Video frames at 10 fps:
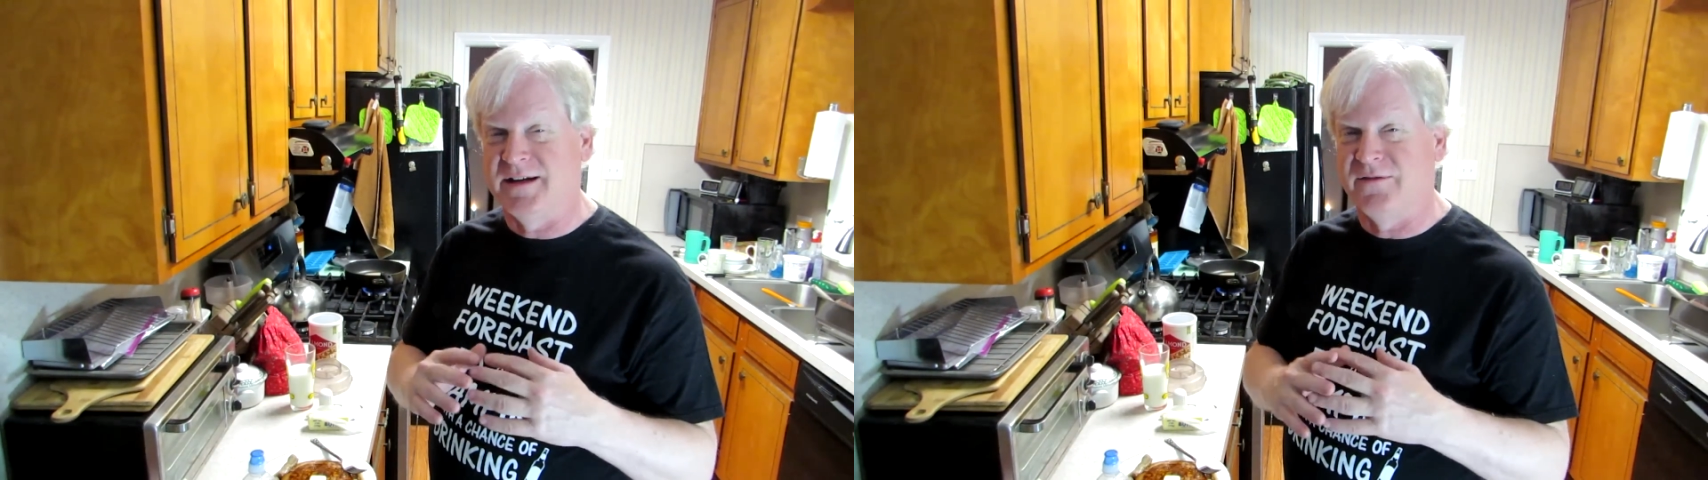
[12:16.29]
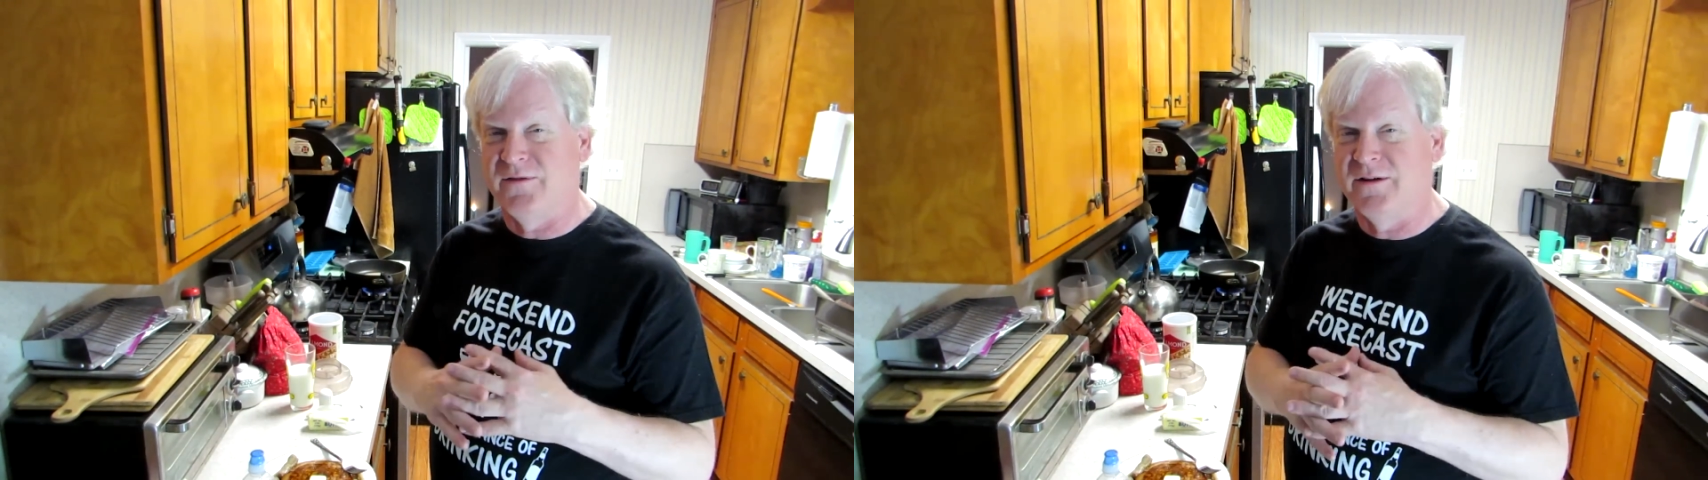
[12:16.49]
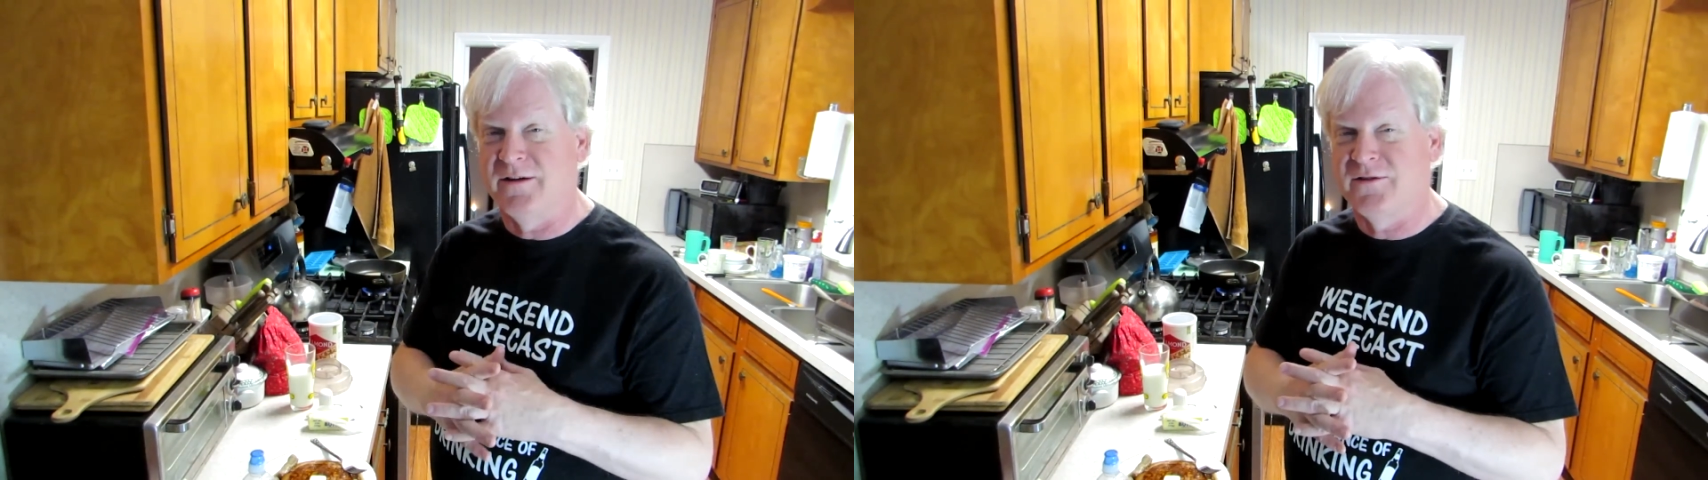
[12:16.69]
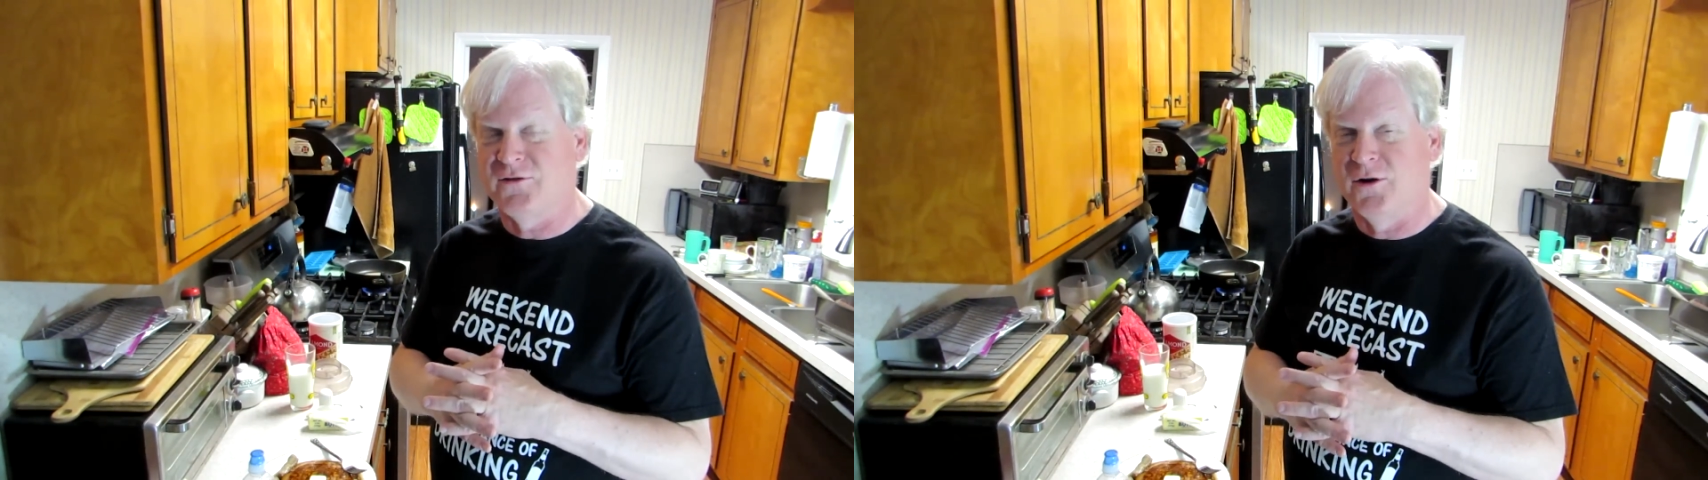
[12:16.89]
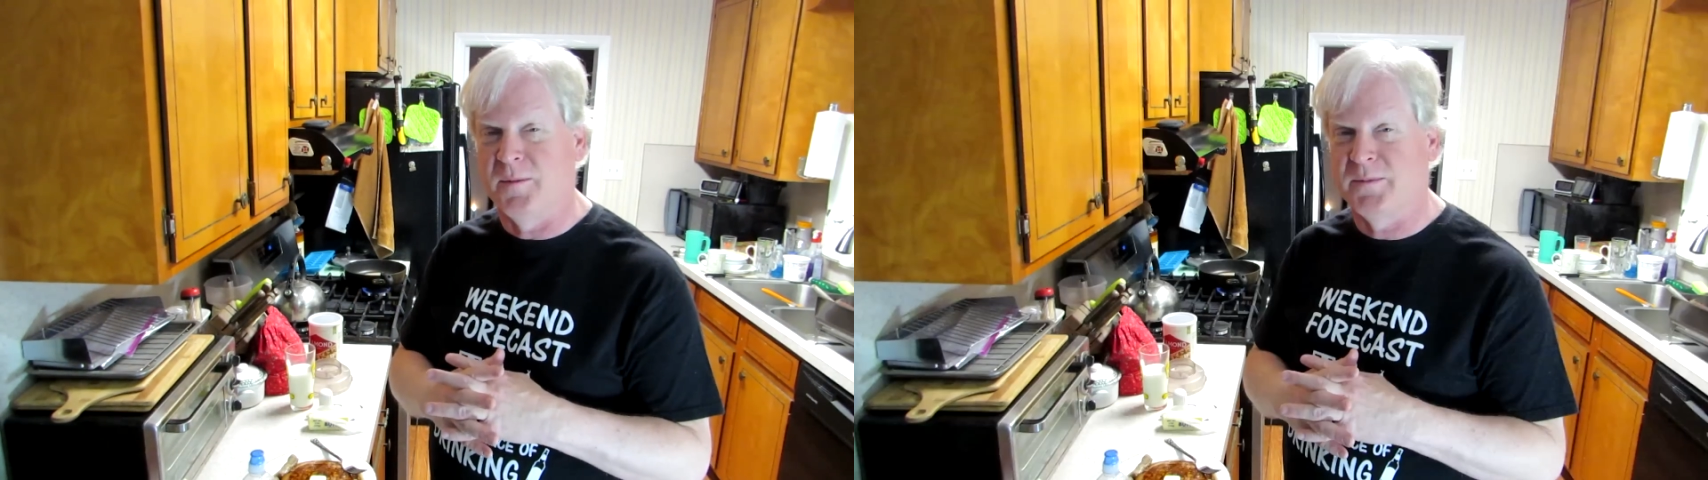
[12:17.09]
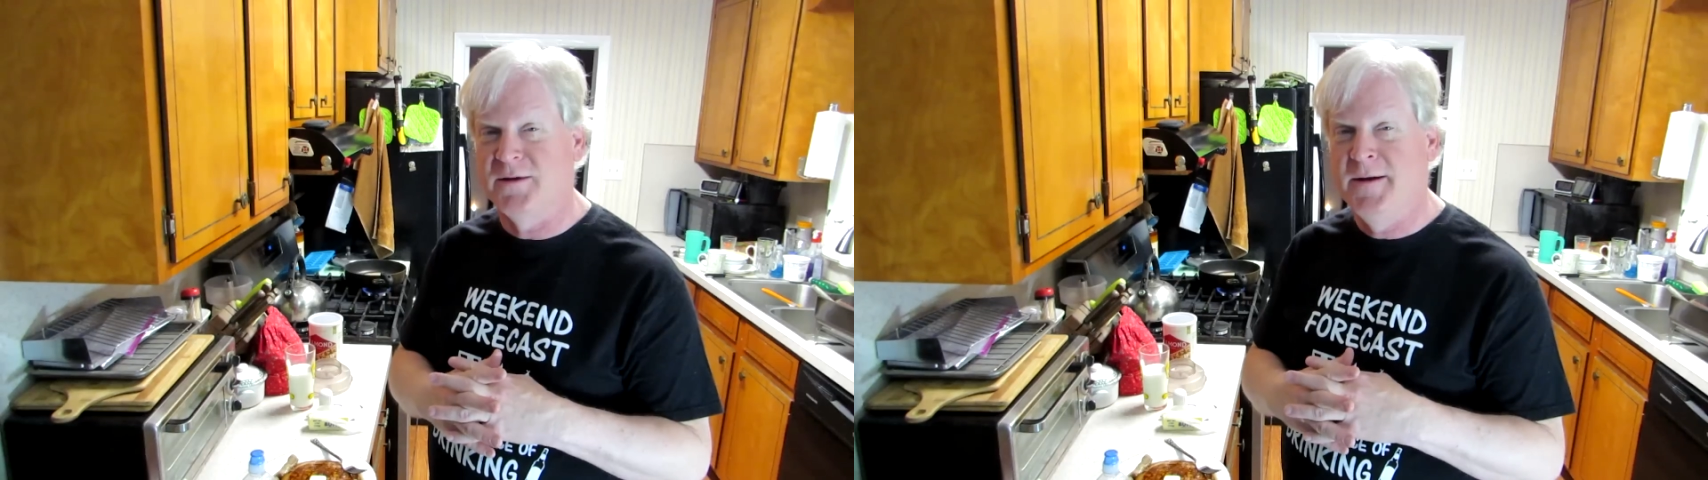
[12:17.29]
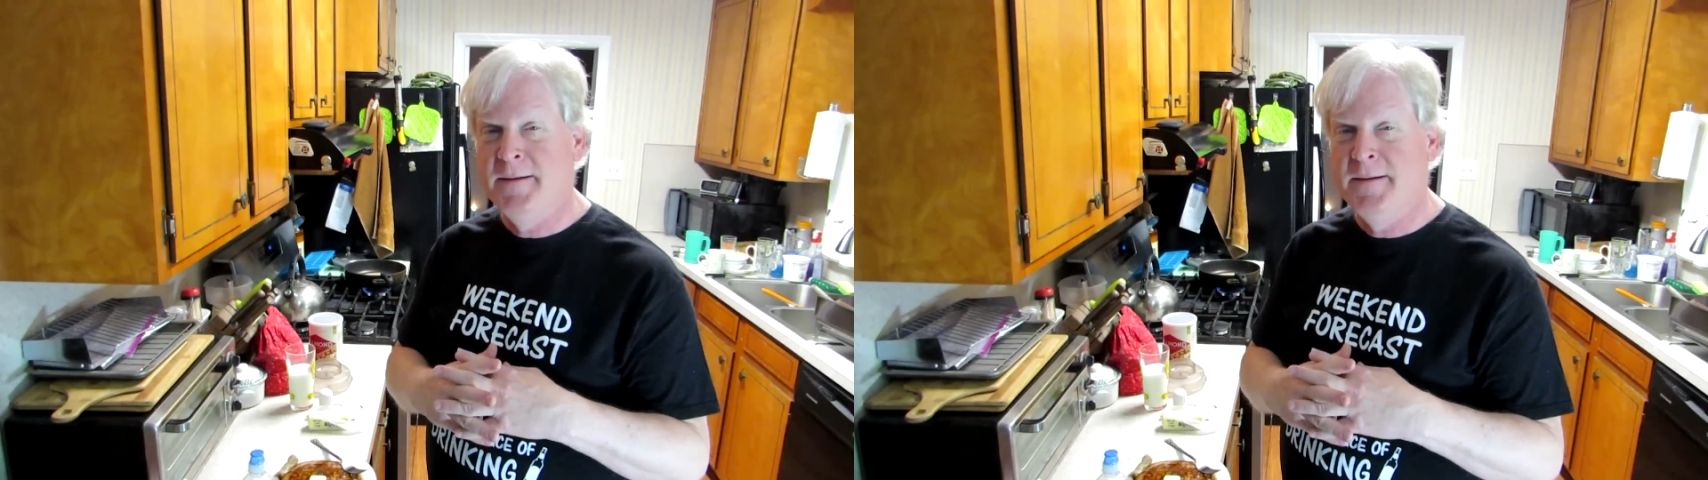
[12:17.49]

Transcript: different syrups